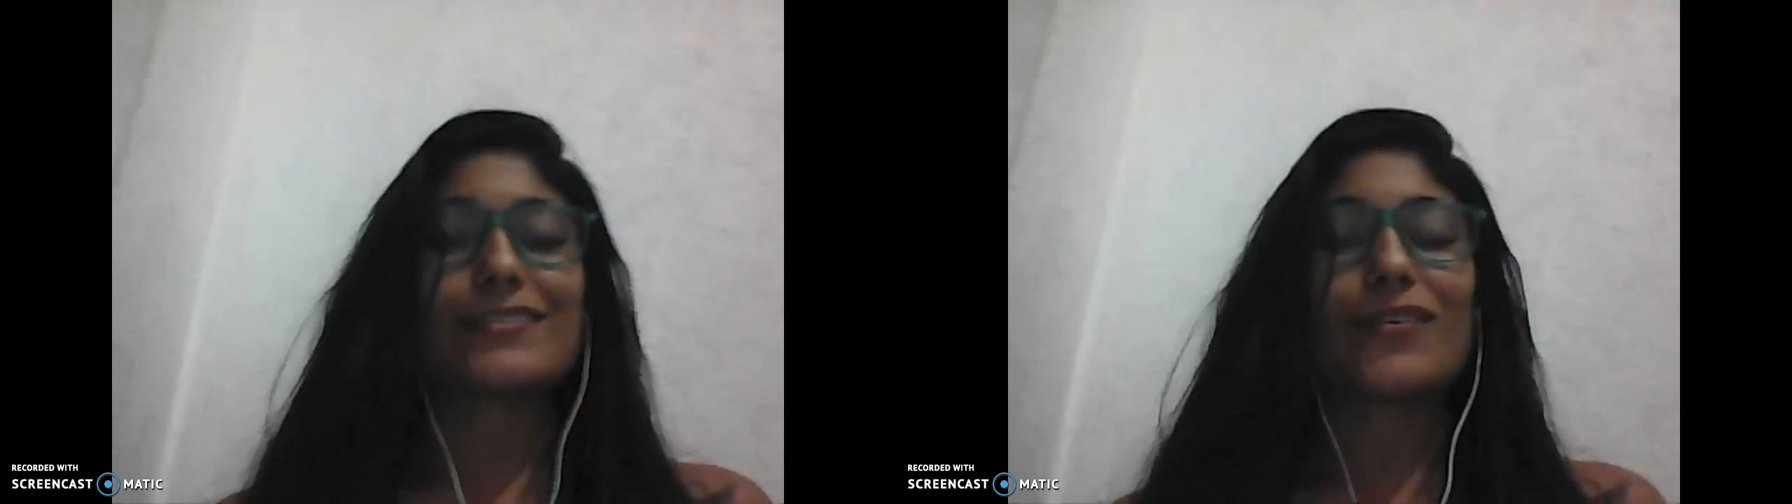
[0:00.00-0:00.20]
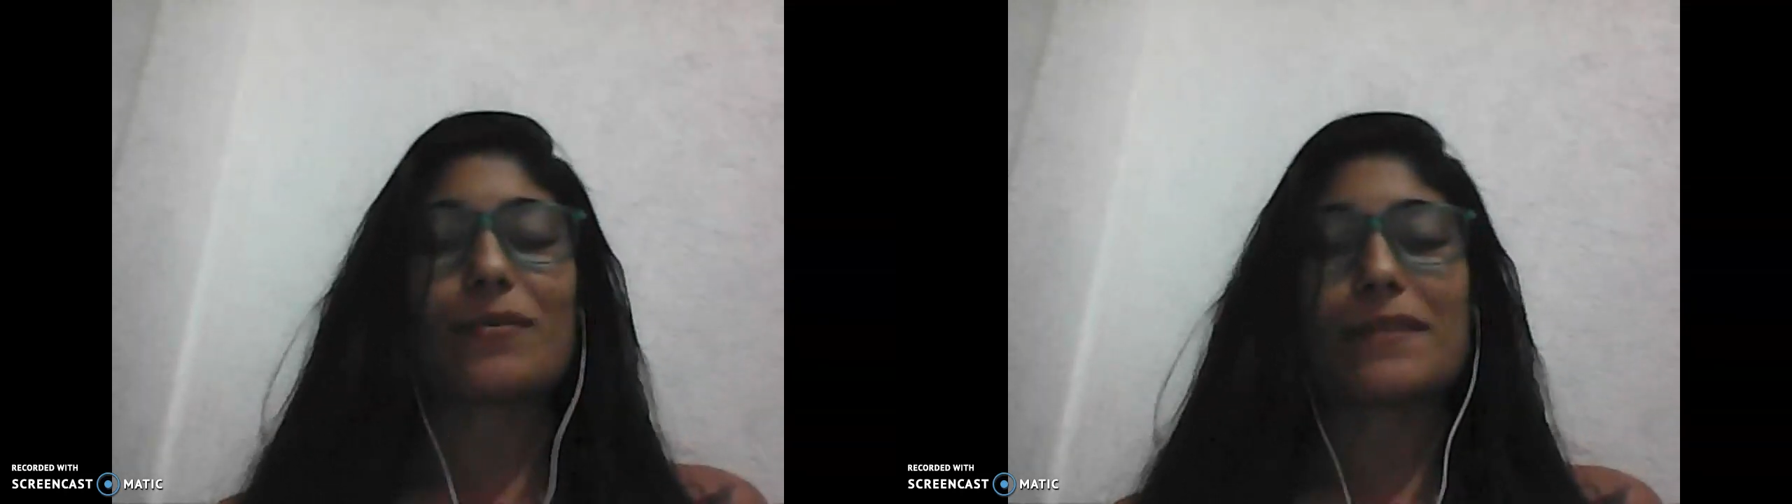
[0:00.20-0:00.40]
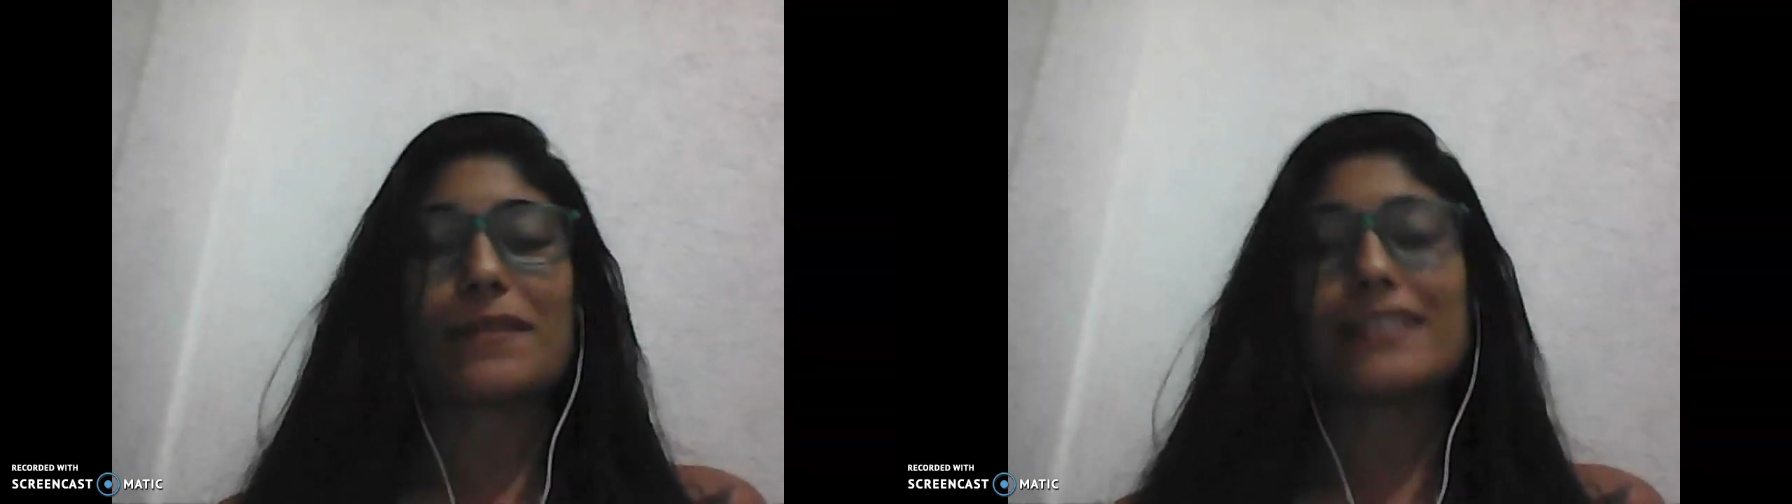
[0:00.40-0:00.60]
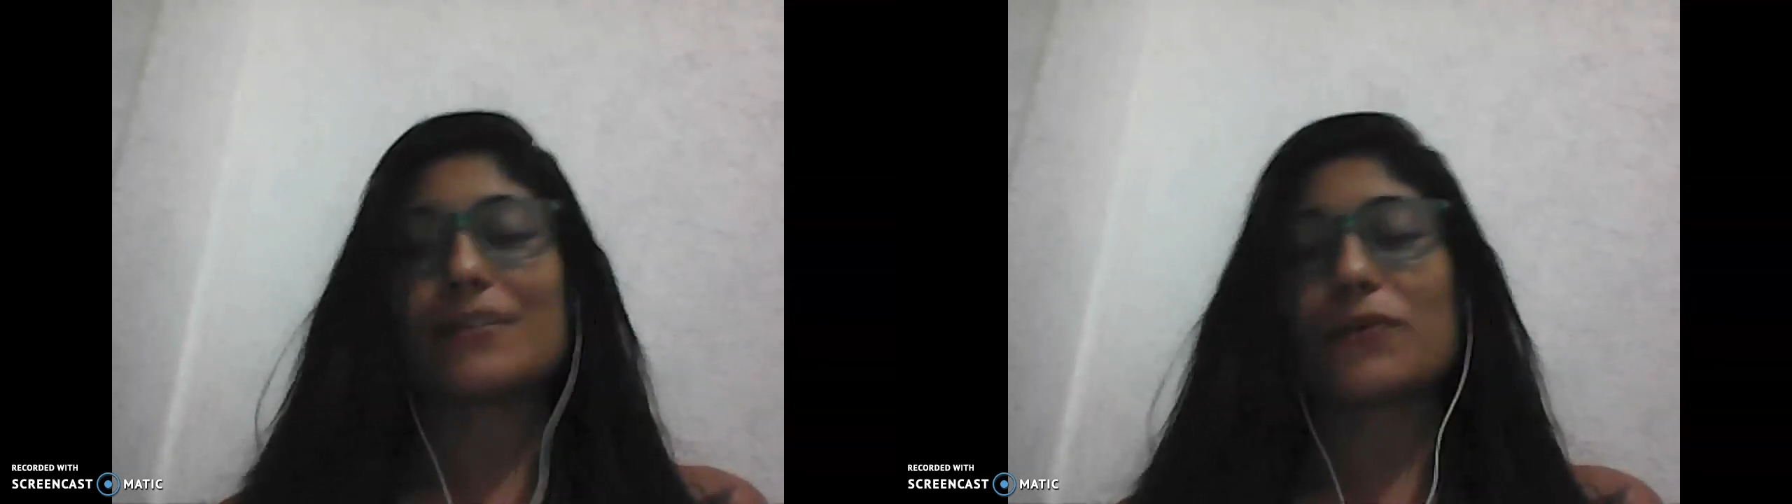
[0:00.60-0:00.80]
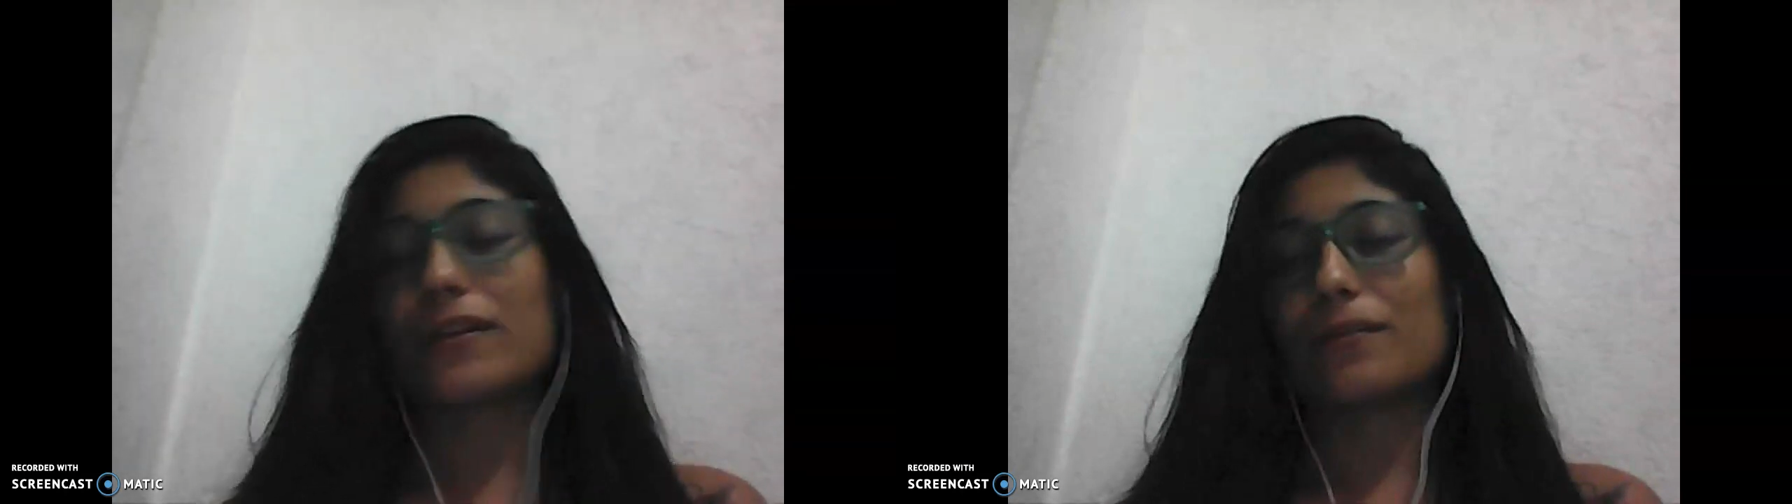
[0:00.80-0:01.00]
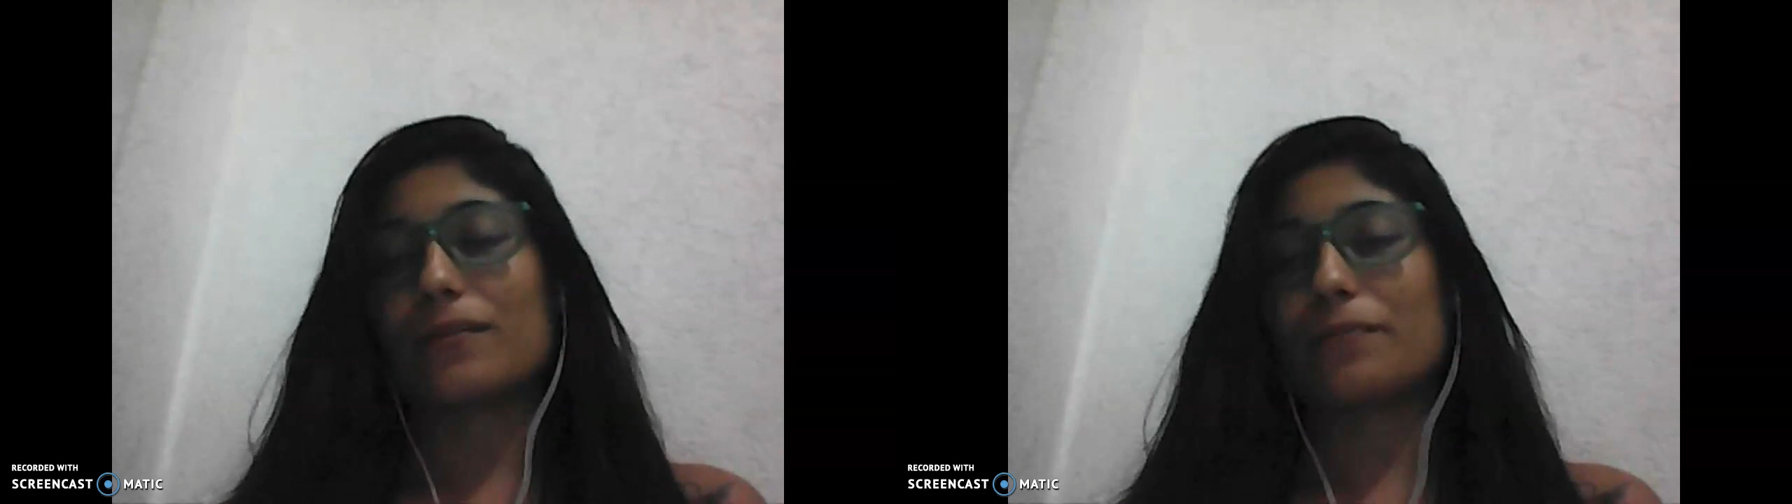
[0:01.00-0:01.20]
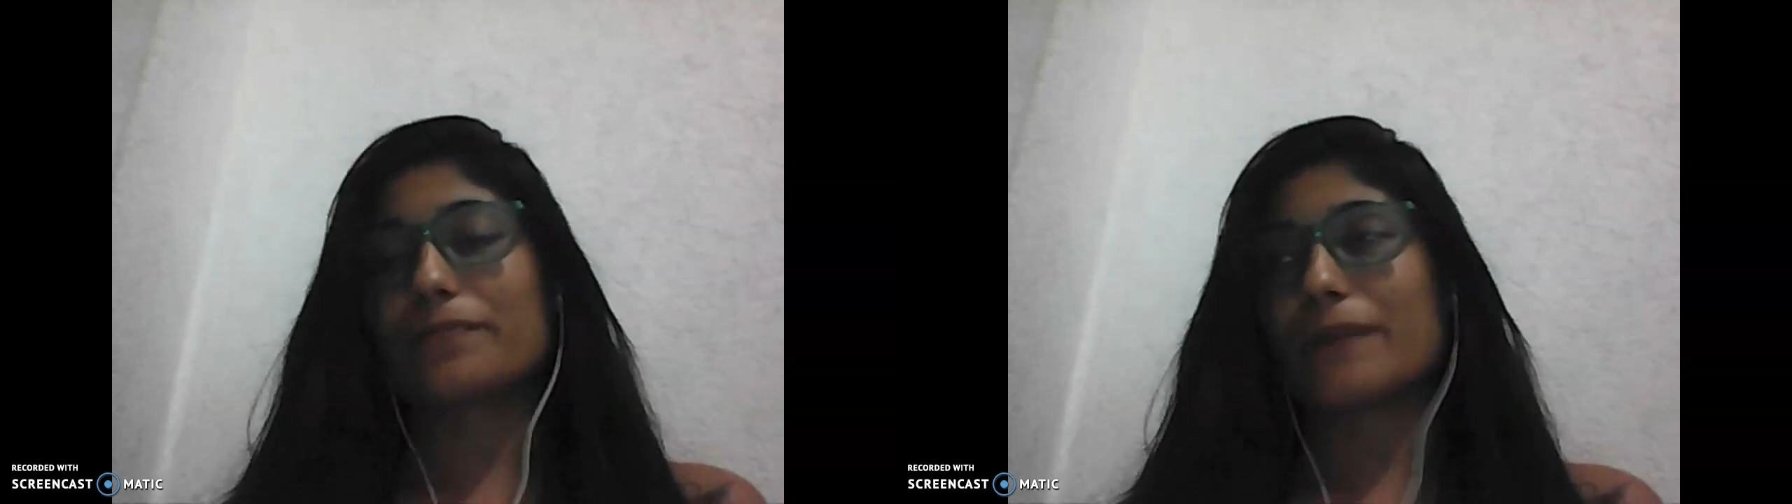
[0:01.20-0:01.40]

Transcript: so amazing when